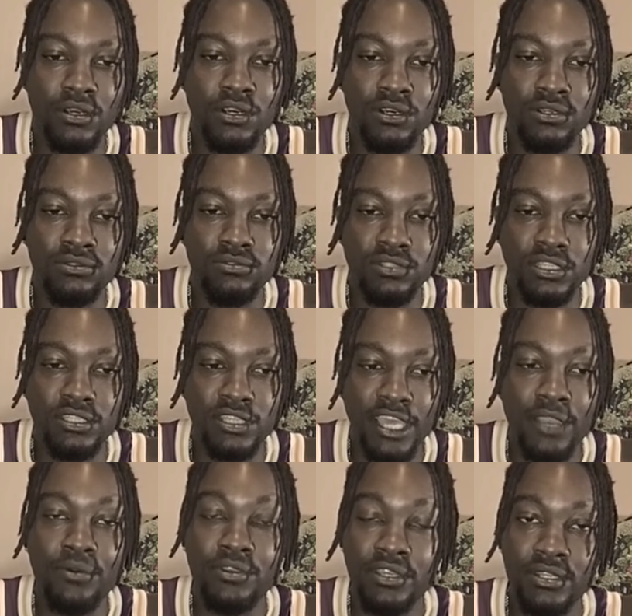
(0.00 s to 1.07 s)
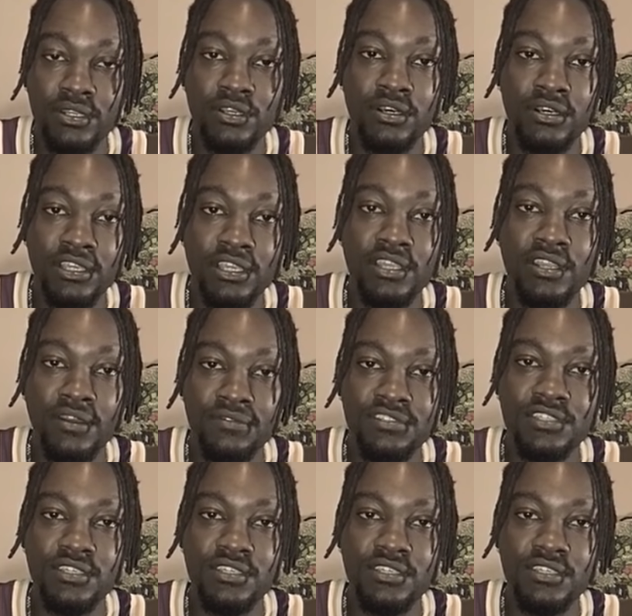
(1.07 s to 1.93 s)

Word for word: Uh, And they were in uh, N F